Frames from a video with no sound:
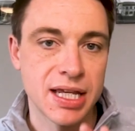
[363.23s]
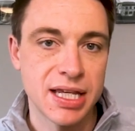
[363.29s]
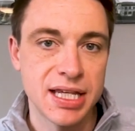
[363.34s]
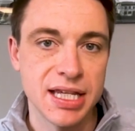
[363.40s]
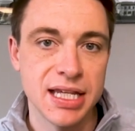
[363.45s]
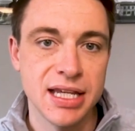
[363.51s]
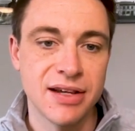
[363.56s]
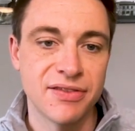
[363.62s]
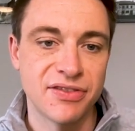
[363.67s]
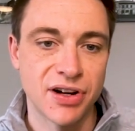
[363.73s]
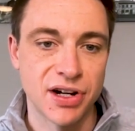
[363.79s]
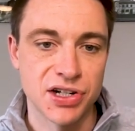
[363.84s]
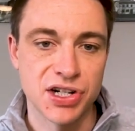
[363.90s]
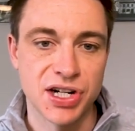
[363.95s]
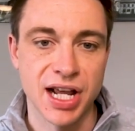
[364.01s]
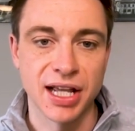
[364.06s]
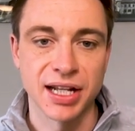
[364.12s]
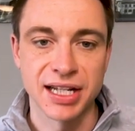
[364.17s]
key
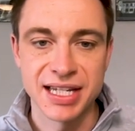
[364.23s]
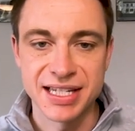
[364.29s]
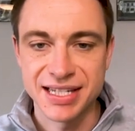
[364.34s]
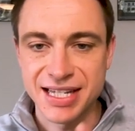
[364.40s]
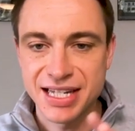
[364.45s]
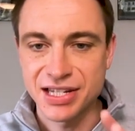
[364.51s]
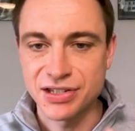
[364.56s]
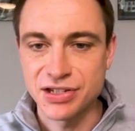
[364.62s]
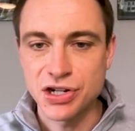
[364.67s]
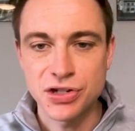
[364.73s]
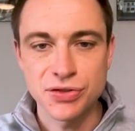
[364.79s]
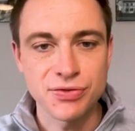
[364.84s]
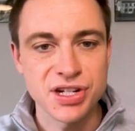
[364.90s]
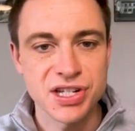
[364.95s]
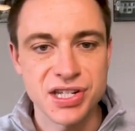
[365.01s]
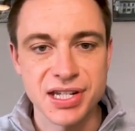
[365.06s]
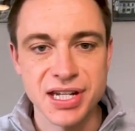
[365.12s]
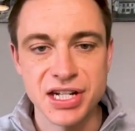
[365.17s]
functionality is this just
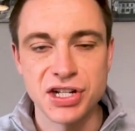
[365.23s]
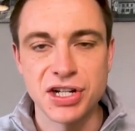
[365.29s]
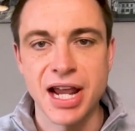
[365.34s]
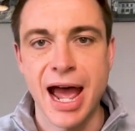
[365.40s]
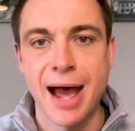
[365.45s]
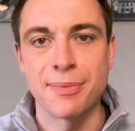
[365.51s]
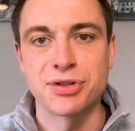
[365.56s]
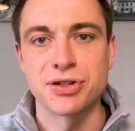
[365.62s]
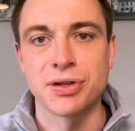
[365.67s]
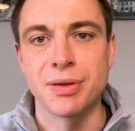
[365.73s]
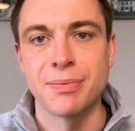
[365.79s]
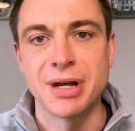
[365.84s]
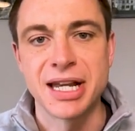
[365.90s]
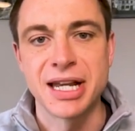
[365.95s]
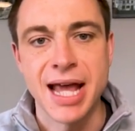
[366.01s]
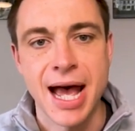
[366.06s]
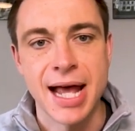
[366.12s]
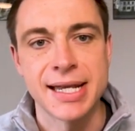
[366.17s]
receipt capture, the
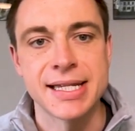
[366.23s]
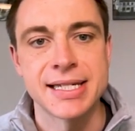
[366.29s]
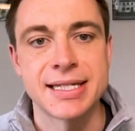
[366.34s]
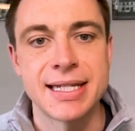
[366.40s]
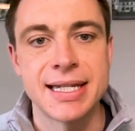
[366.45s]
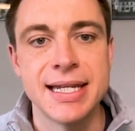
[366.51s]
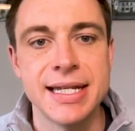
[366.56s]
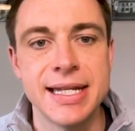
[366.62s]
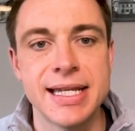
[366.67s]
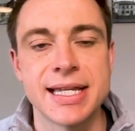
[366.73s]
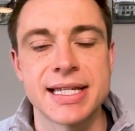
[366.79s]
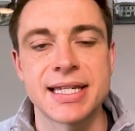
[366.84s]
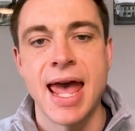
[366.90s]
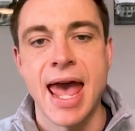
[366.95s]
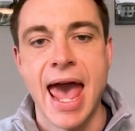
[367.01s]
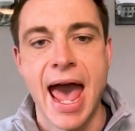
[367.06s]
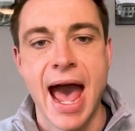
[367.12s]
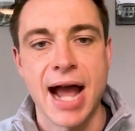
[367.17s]
monotonous,
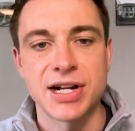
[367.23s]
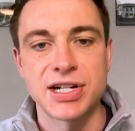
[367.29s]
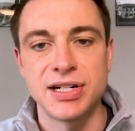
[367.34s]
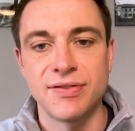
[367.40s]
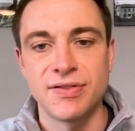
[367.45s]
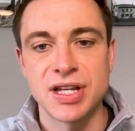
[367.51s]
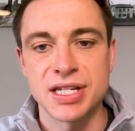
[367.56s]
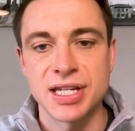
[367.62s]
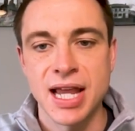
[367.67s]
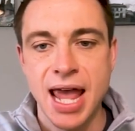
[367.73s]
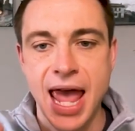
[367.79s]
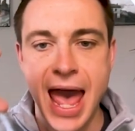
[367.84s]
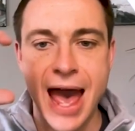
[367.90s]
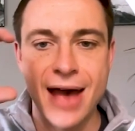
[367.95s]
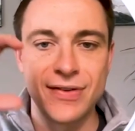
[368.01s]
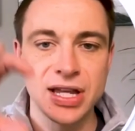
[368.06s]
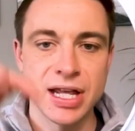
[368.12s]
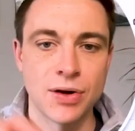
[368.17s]
tedious action of this,
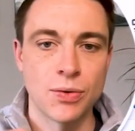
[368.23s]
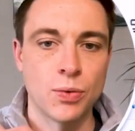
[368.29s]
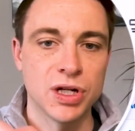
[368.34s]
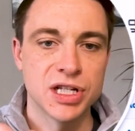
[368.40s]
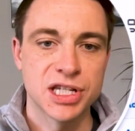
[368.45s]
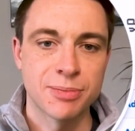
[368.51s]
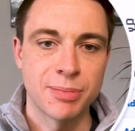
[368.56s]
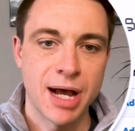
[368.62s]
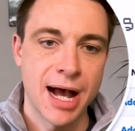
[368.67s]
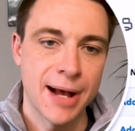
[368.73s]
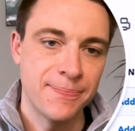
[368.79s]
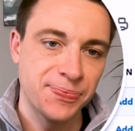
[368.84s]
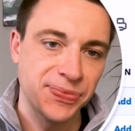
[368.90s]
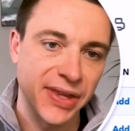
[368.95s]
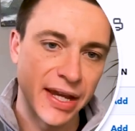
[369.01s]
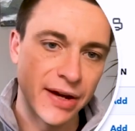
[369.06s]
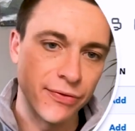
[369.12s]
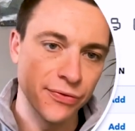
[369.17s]
having it in one
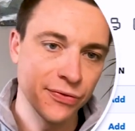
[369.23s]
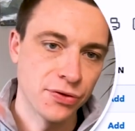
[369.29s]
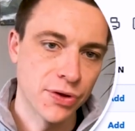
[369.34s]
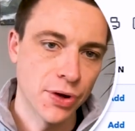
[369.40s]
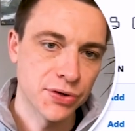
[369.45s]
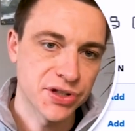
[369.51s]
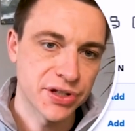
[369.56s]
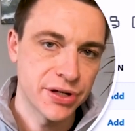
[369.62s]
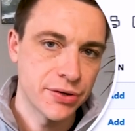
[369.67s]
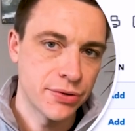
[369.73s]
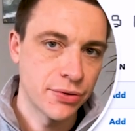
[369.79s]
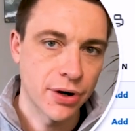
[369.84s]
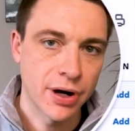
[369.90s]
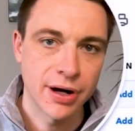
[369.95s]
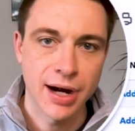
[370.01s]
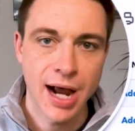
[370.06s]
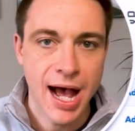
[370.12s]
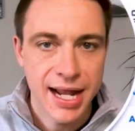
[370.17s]
spot. If those of you who
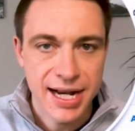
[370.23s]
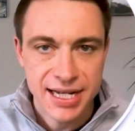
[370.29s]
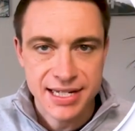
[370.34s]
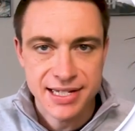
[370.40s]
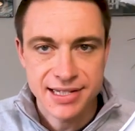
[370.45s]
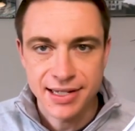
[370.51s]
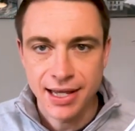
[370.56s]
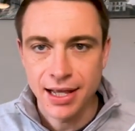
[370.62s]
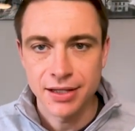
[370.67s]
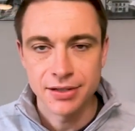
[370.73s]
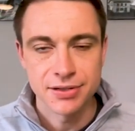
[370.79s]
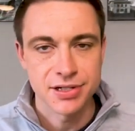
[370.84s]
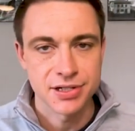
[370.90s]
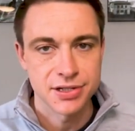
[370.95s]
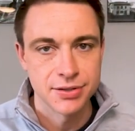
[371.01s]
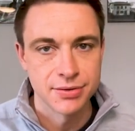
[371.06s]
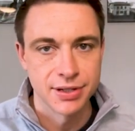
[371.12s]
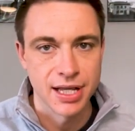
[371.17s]
are on Excel are
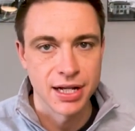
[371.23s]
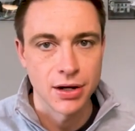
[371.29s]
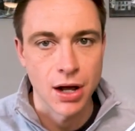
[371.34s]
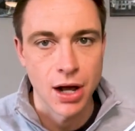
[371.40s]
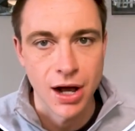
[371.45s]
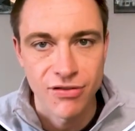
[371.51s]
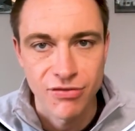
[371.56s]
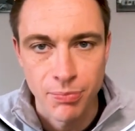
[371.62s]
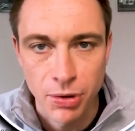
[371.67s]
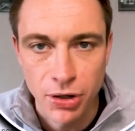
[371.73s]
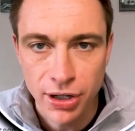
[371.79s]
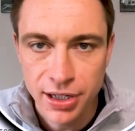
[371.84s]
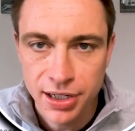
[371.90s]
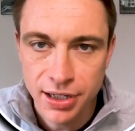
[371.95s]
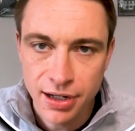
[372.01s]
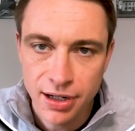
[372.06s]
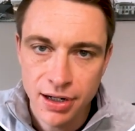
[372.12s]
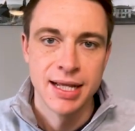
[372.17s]
just doing it off book
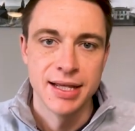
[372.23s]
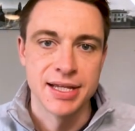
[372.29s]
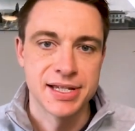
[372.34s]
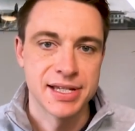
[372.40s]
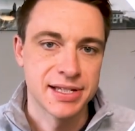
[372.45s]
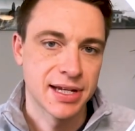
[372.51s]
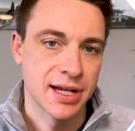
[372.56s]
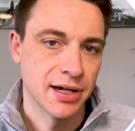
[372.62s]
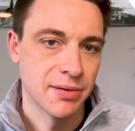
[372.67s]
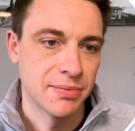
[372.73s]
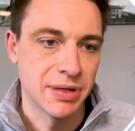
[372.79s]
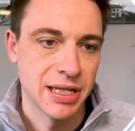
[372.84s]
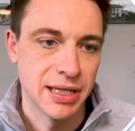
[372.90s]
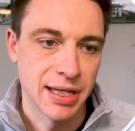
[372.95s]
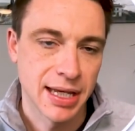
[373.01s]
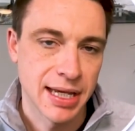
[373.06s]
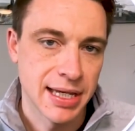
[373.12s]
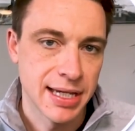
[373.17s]
here, this is gonna be
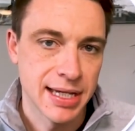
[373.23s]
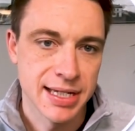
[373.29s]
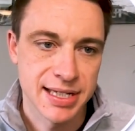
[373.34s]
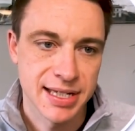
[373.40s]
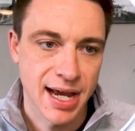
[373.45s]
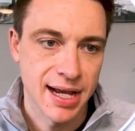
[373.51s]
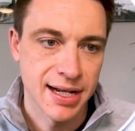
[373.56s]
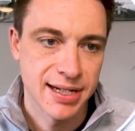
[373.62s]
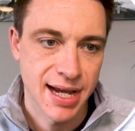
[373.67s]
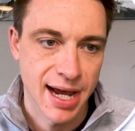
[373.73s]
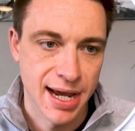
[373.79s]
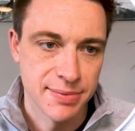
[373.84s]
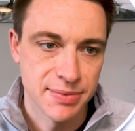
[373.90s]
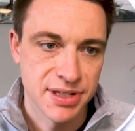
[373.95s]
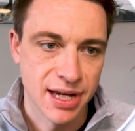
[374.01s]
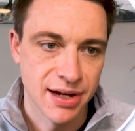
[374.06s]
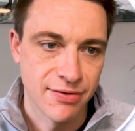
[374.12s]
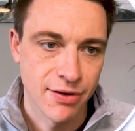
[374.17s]
the key time
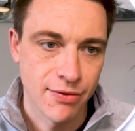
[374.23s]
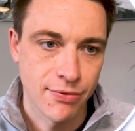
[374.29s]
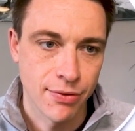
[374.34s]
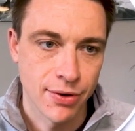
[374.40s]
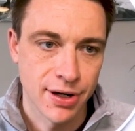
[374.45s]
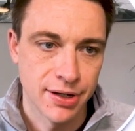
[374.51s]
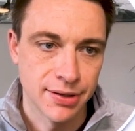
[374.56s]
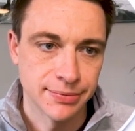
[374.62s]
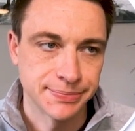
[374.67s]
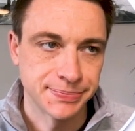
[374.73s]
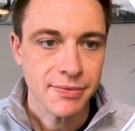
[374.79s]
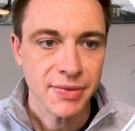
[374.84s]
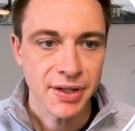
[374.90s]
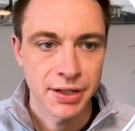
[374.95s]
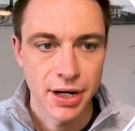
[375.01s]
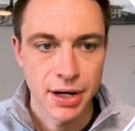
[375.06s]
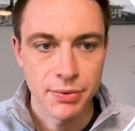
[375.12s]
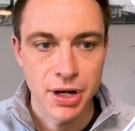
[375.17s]
saver for you.
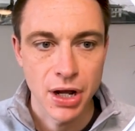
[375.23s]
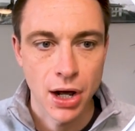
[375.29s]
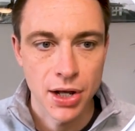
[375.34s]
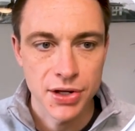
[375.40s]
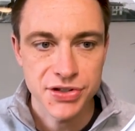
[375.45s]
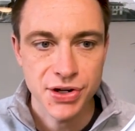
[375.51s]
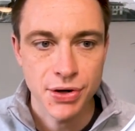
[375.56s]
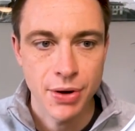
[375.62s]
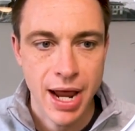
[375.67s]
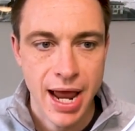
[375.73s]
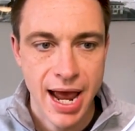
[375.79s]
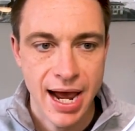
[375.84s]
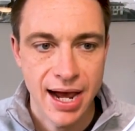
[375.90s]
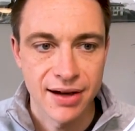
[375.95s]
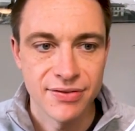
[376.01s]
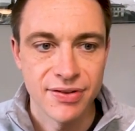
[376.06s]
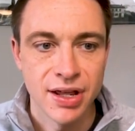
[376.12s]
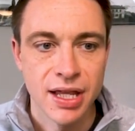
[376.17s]
All right, we also
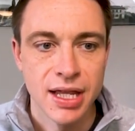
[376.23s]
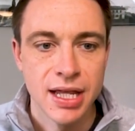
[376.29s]
have